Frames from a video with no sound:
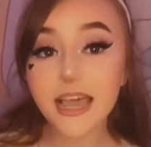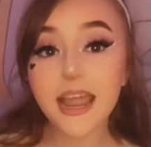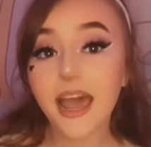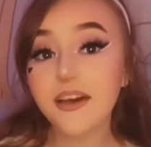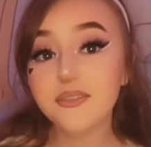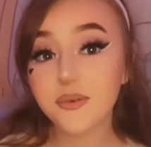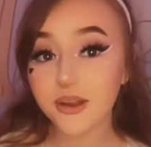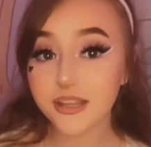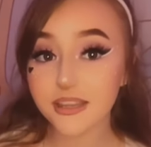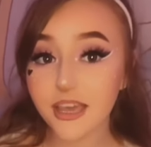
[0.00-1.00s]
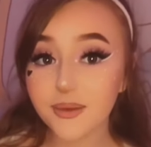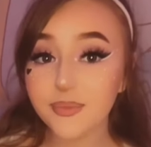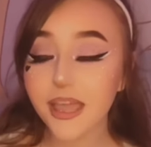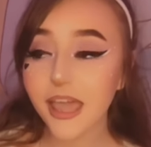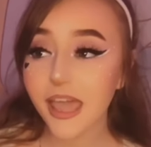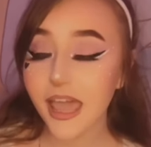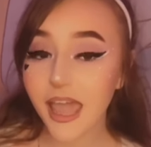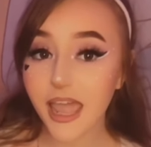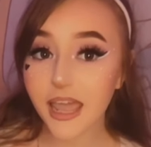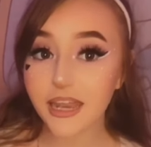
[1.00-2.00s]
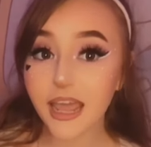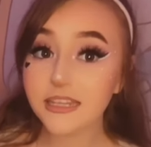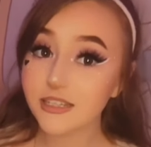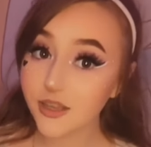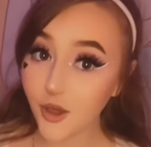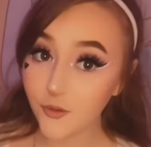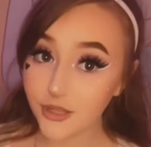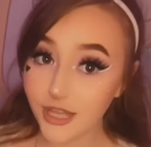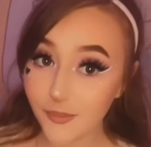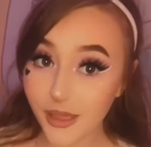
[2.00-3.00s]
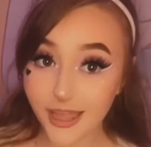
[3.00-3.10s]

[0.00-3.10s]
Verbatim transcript: I have worn them and I did go in them